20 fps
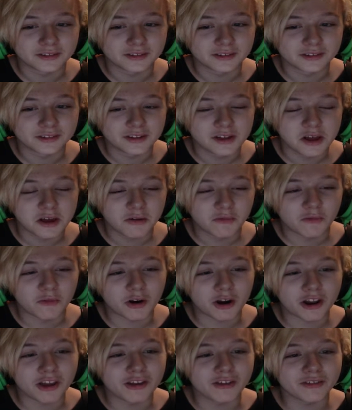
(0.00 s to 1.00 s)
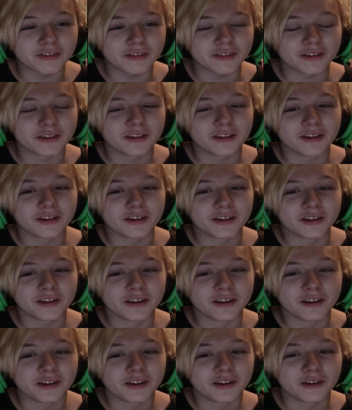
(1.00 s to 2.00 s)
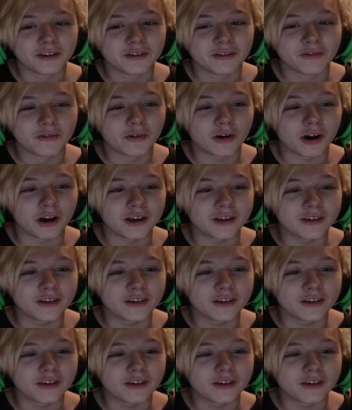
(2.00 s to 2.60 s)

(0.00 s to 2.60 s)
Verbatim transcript: I'm still trying you... to find an Absol. God. Why are you